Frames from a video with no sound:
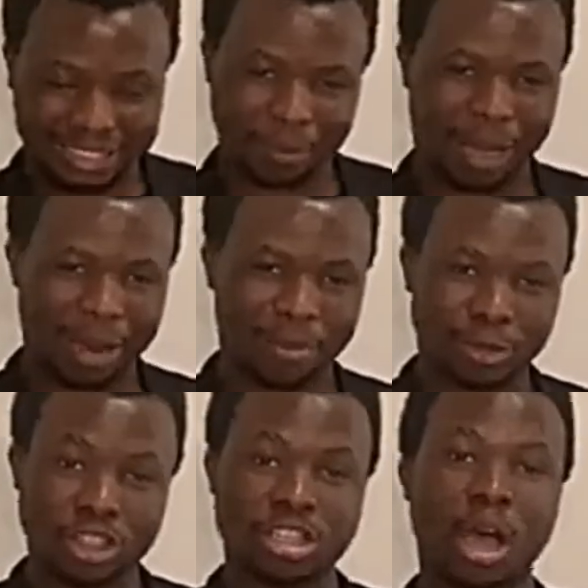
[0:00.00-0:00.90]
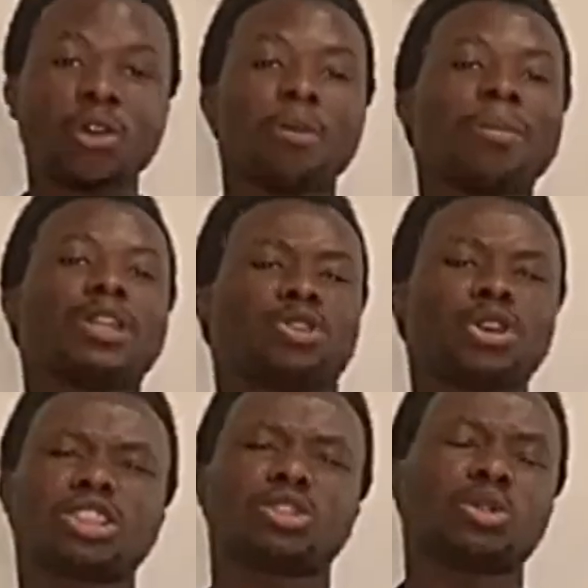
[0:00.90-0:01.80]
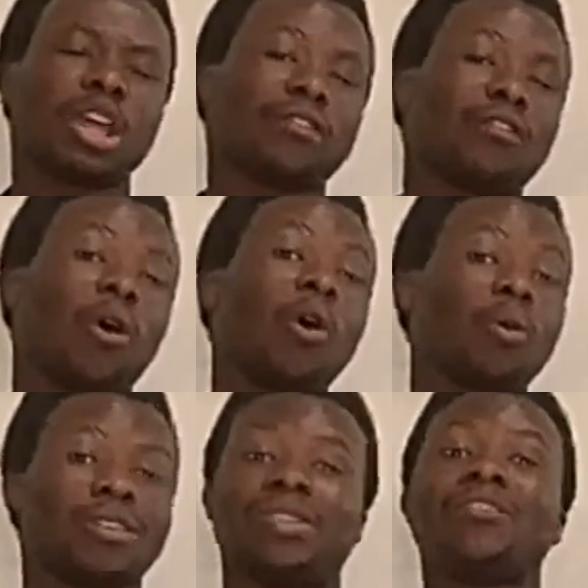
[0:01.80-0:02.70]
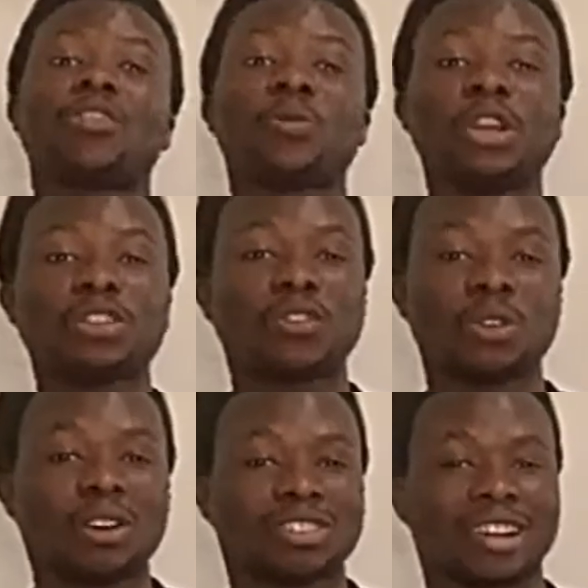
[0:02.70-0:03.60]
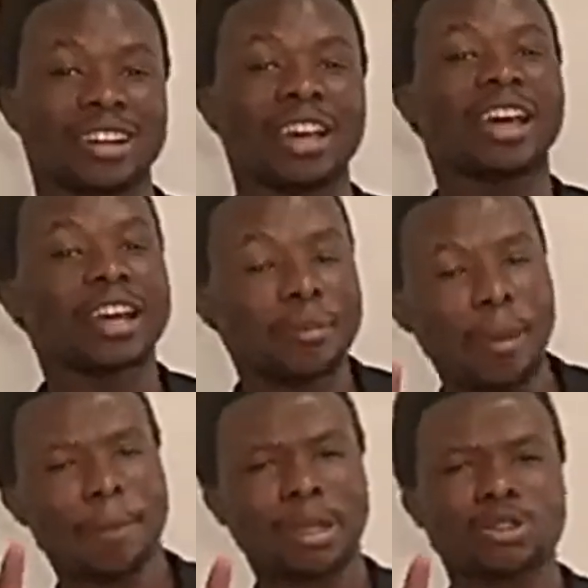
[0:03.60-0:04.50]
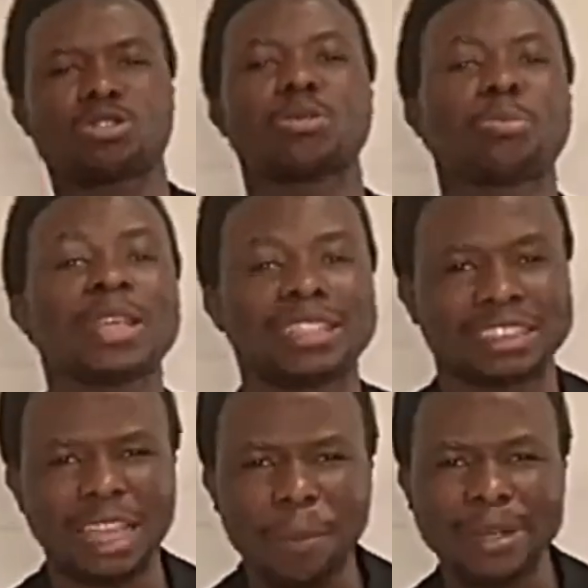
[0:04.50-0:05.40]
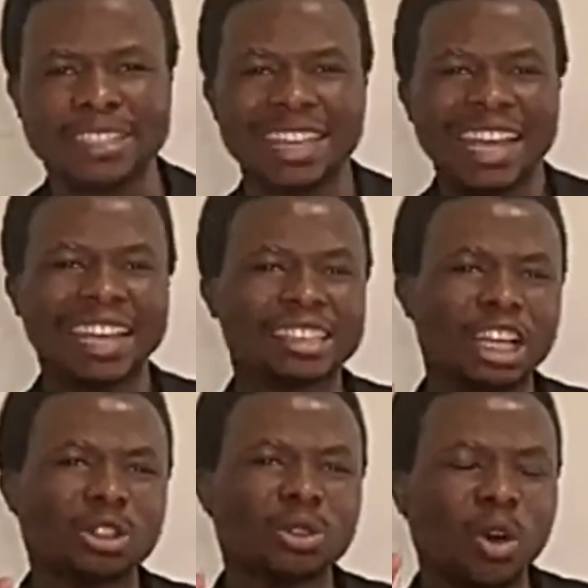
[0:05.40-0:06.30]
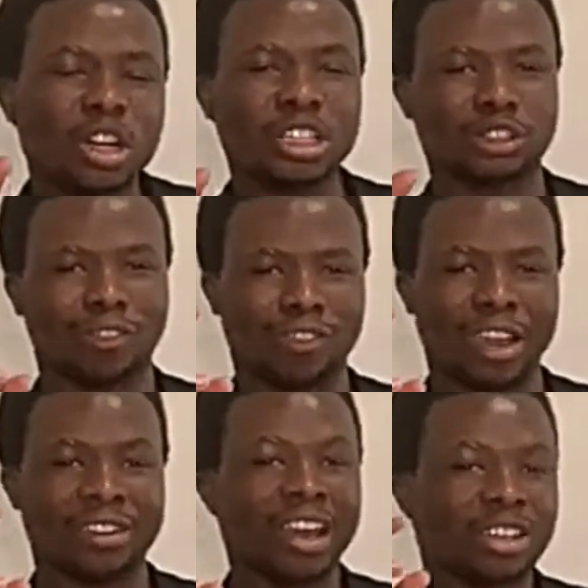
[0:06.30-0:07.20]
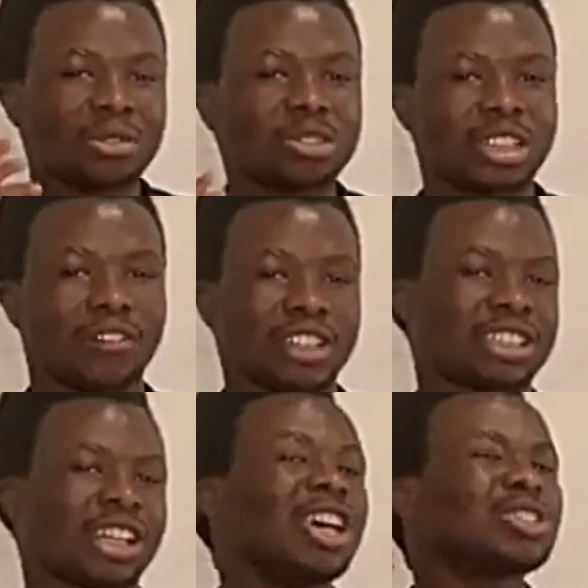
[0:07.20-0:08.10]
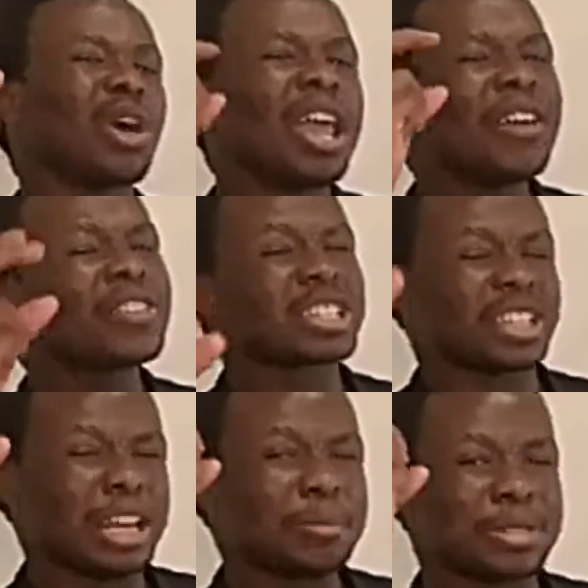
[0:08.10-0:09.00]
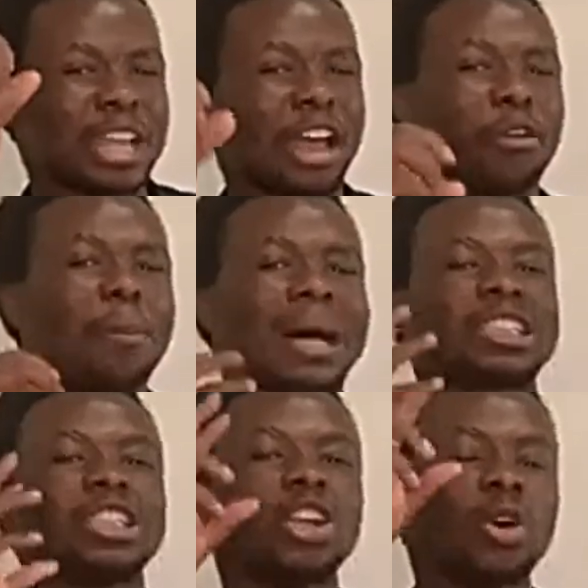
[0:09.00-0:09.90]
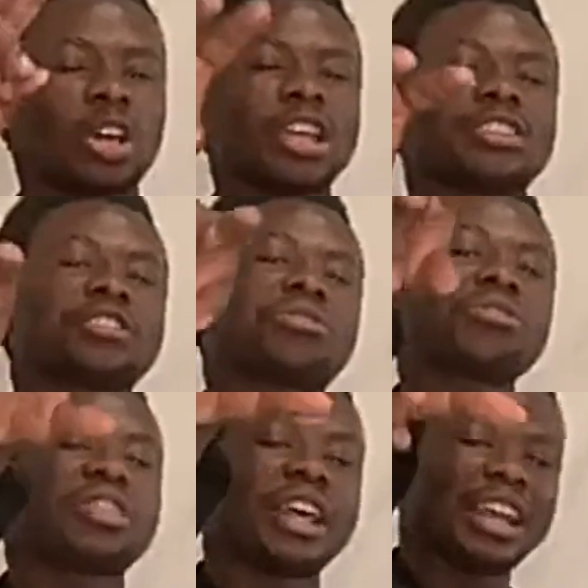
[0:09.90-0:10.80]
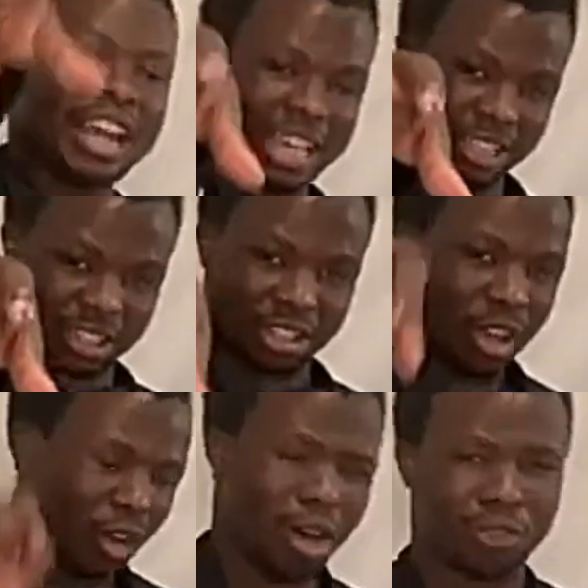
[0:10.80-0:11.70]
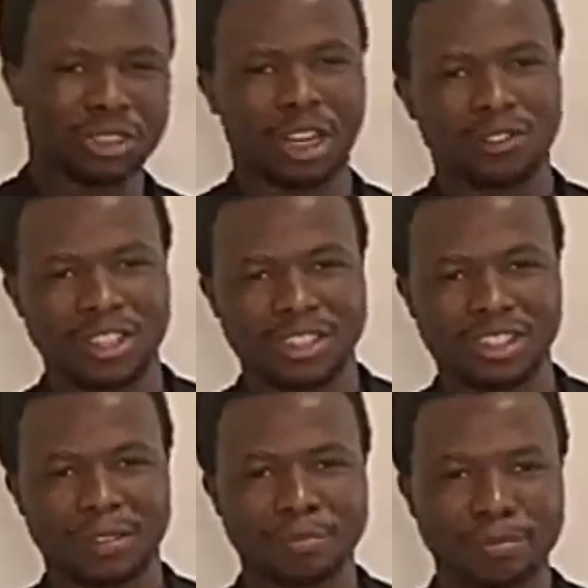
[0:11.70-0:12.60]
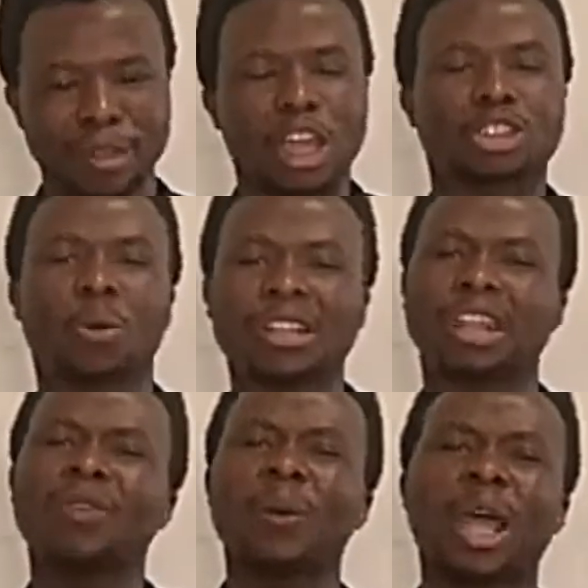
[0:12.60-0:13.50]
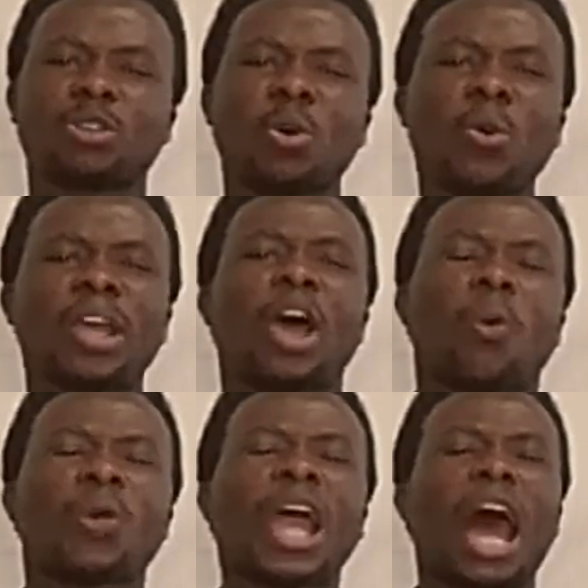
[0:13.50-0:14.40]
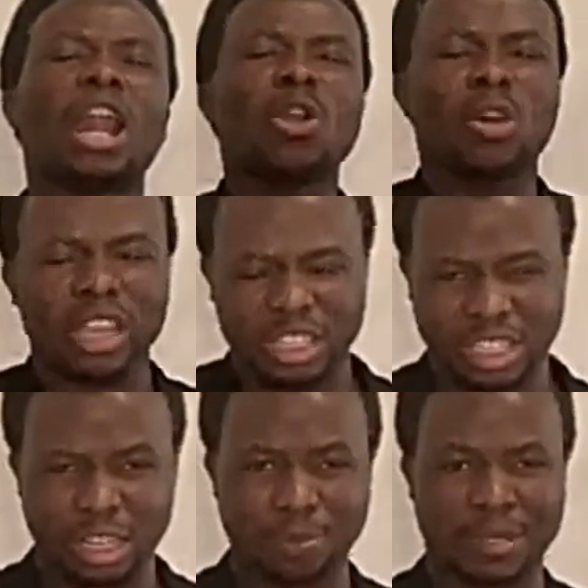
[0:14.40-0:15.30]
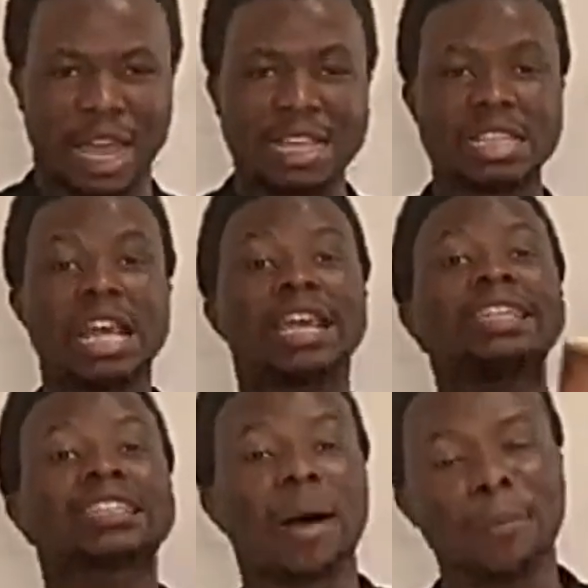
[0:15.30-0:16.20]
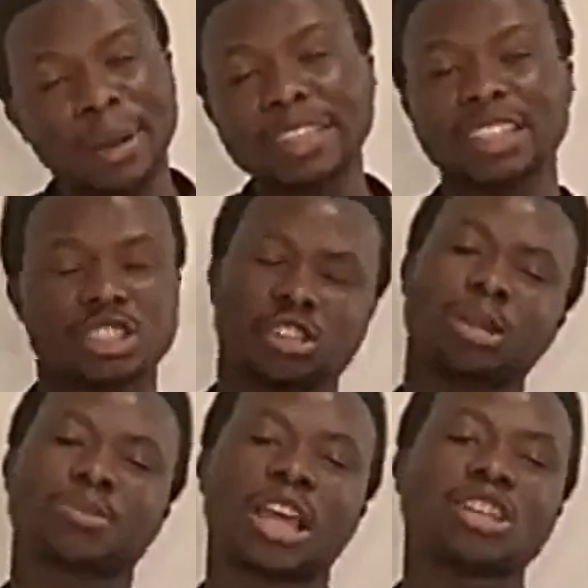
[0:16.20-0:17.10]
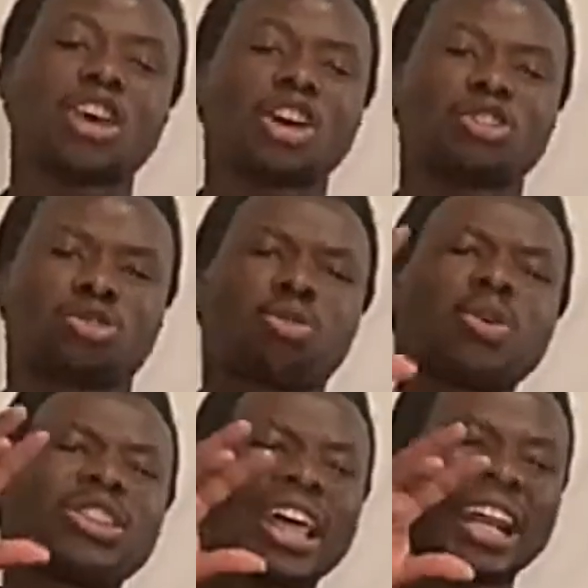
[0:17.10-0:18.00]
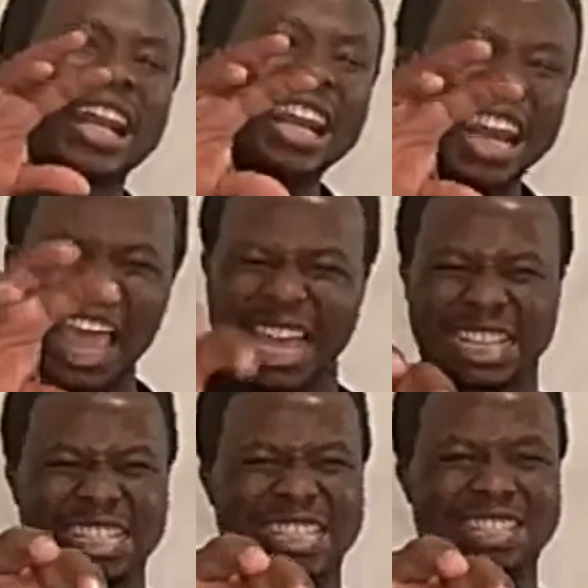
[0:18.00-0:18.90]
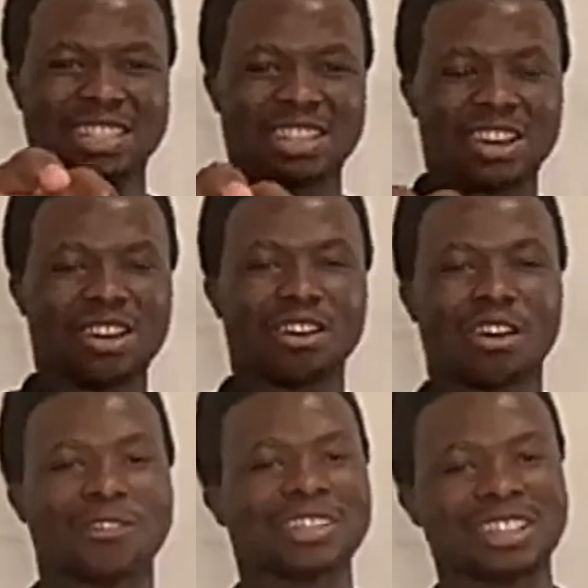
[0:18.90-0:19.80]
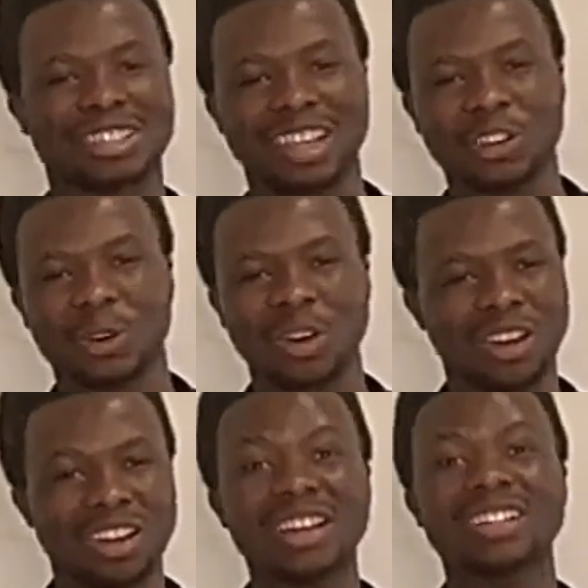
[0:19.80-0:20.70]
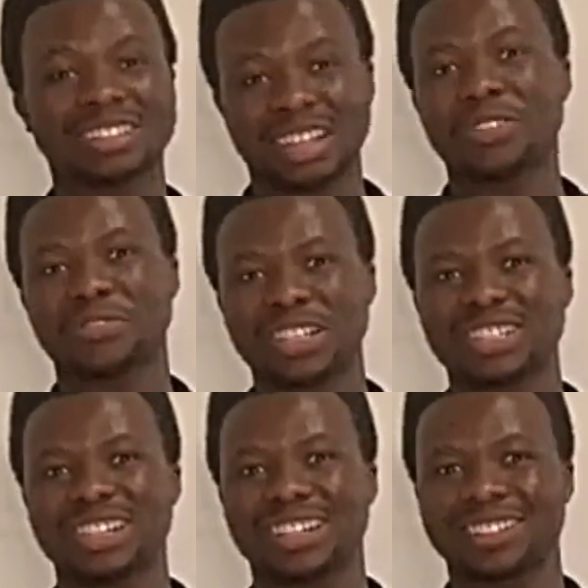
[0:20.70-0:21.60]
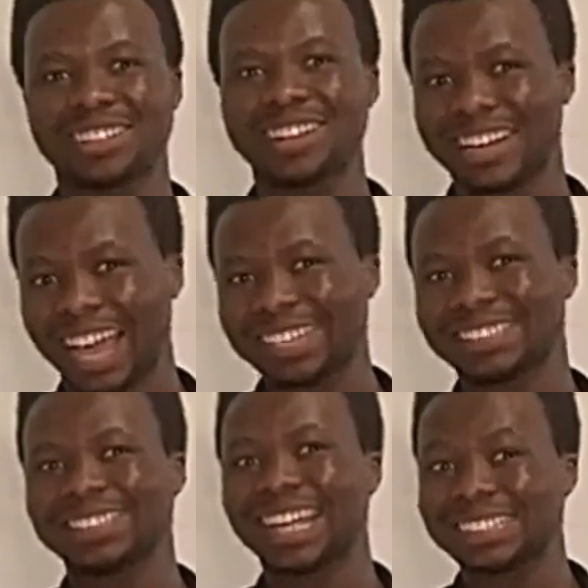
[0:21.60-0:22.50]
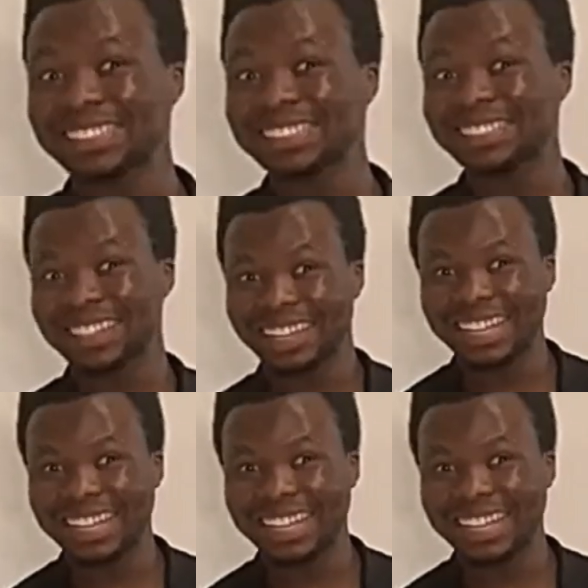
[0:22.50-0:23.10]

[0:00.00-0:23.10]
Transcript: read the Bible, this is how you'll be tossed to and fro with every wind of doctrine. Remember, you should be established in the knowledge of faith through salvation. So every scripture, you must look it through the lens of salvation. So whatever we are doing, we are looking scriptures, interpreting scriptures through the lens of eternal salvation. Right, that's